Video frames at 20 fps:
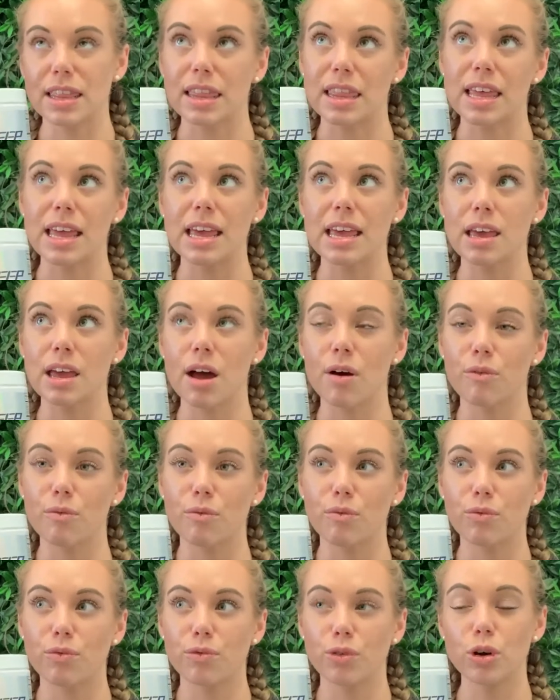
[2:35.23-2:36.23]
the
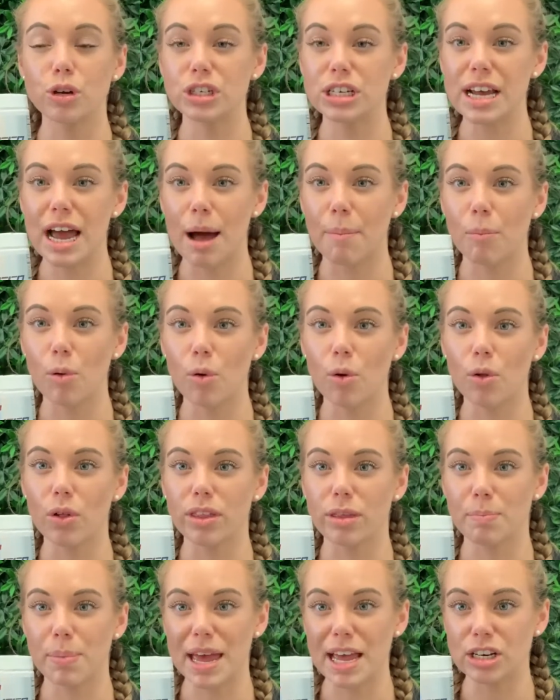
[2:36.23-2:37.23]
Fuji apple,
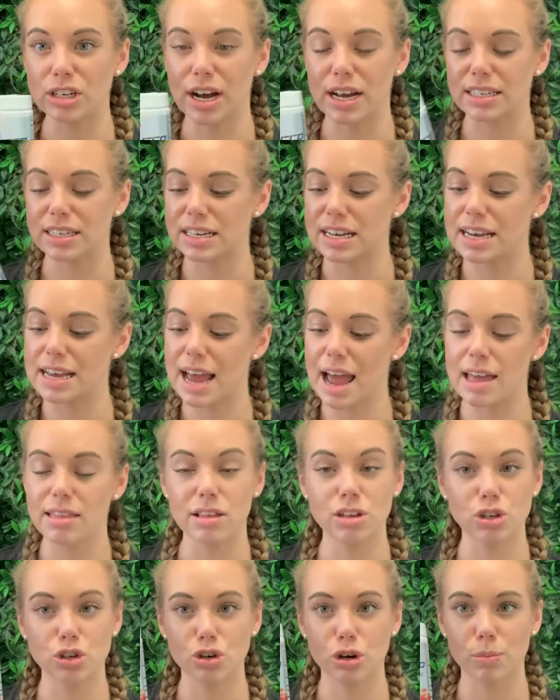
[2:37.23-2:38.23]
the peach iced tea,
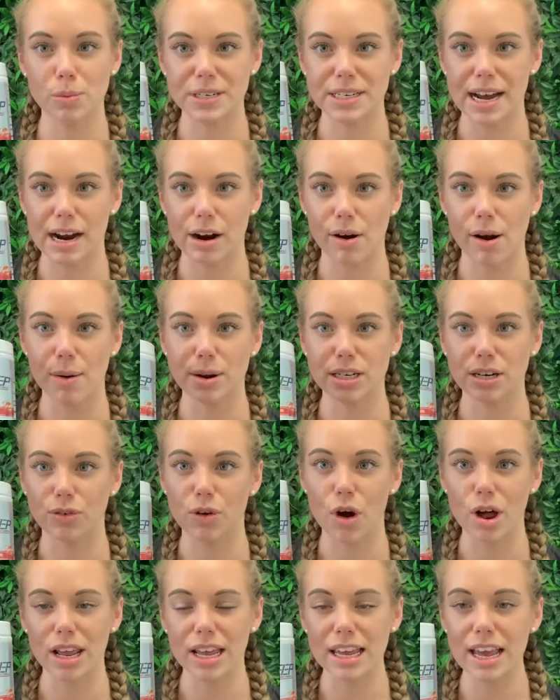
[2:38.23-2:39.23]
and the strawberry daiquiri, which I've
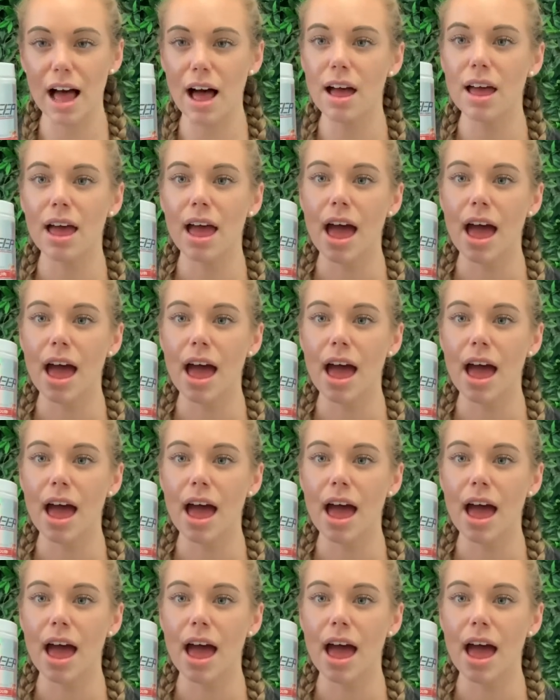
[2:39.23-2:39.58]
got here.